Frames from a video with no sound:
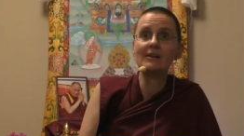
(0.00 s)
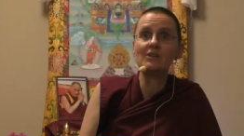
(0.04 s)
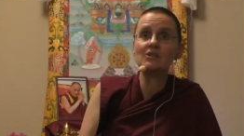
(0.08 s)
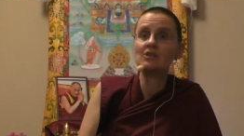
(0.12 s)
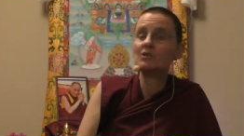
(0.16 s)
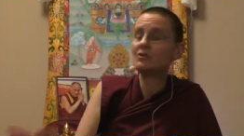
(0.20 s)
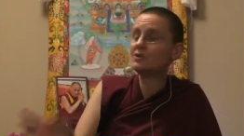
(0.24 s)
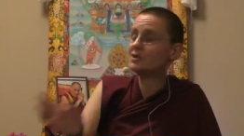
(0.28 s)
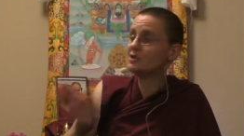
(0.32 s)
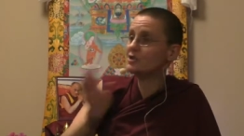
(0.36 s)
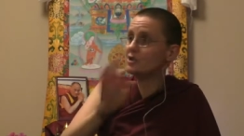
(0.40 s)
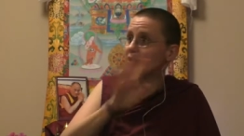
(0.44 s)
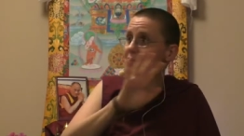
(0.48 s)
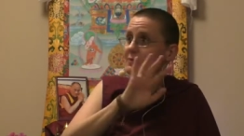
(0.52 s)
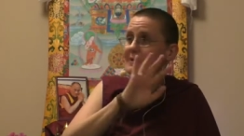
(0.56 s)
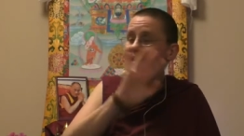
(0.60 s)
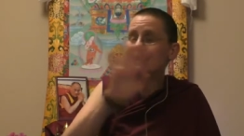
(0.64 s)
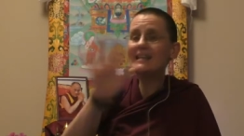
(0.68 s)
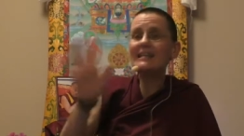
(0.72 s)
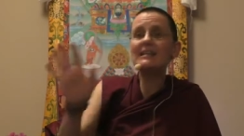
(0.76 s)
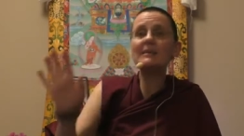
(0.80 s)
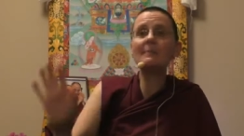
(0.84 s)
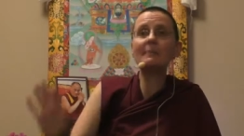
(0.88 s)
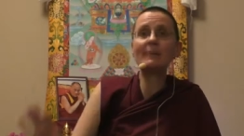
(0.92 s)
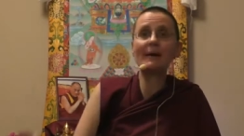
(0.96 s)
So there's no
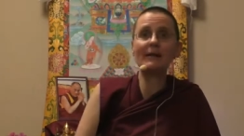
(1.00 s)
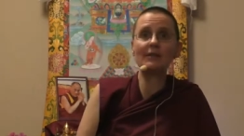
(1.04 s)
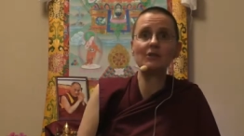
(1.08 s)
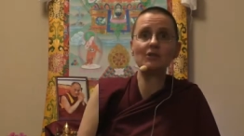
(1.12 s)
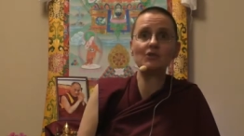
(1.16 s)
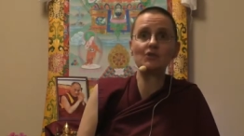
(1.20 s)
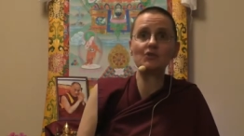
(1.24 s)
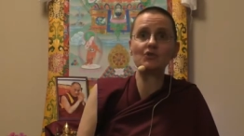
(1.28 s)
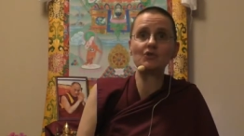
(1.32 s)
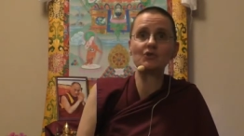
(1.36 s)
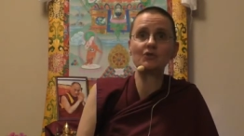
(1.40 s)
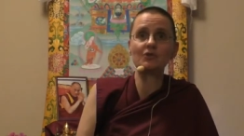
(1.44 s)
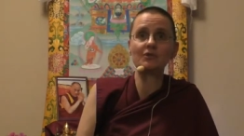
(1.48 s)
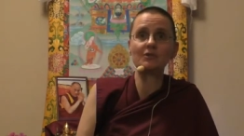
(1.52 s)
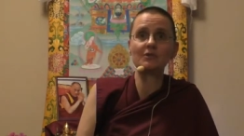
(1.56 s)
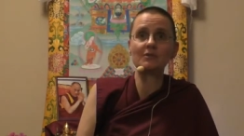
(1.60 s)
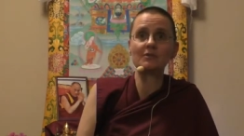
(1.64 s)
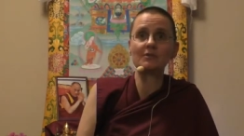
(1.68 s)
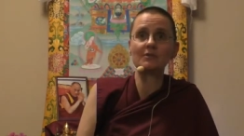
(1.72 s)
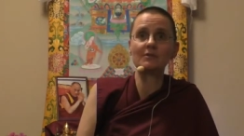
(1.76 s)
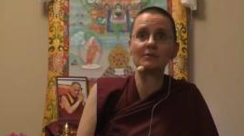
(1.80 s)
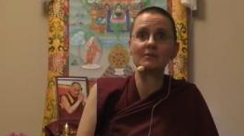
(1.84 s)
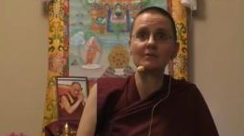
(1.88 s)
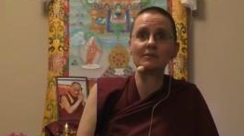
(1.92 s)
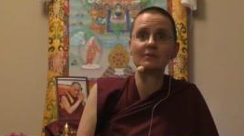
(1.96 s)
independent
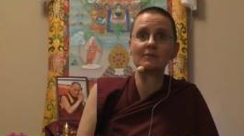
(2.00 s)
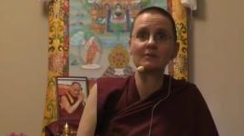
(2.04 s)
choice.